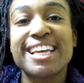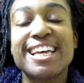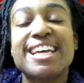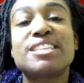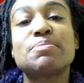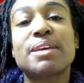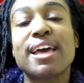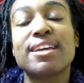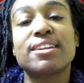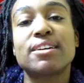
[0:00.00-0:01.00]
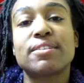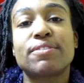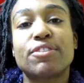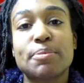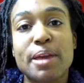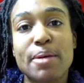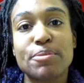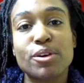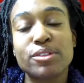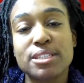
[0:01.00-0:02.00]
It's Michaela from Camp
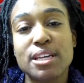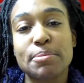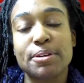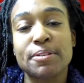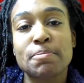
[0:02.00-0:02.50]
Roll This Summer.